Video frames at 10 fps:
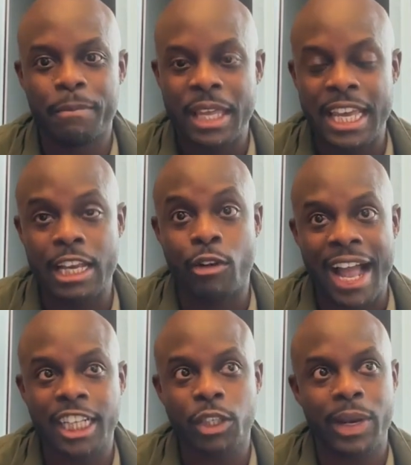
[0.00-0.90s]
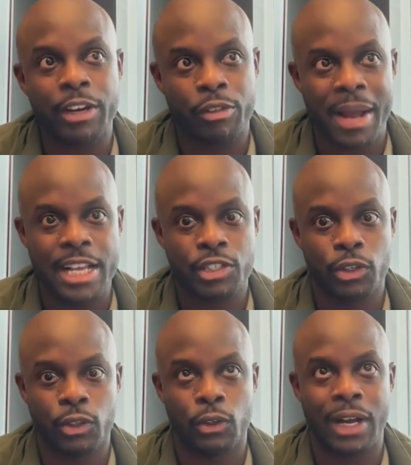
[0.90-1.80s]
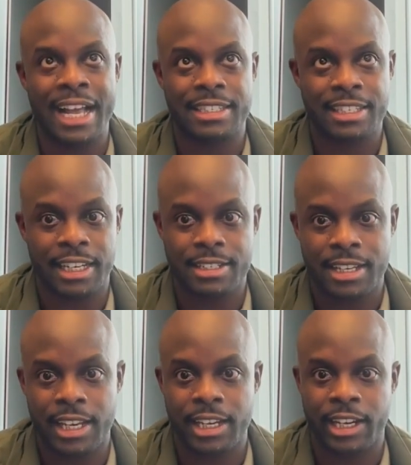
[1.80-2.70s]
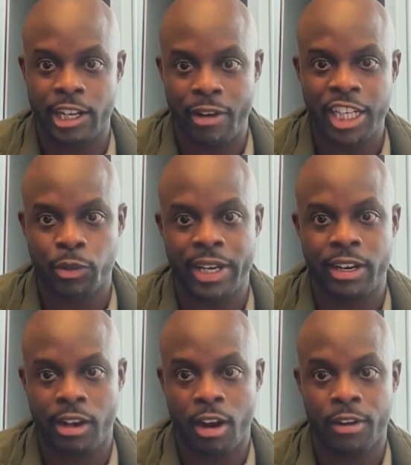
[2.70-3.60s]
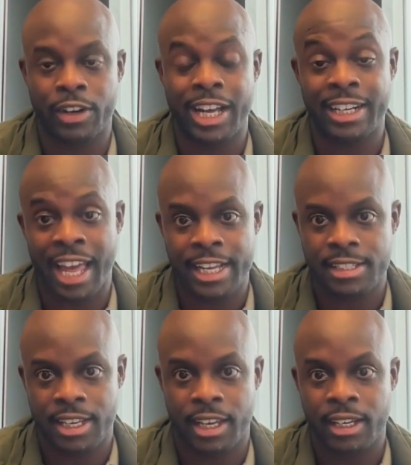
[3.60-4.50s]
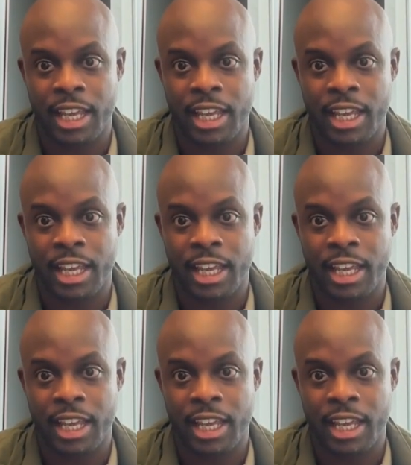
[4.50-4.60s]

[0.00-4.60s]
he graduated from high school at 16 and he graduated at Harvard at 19.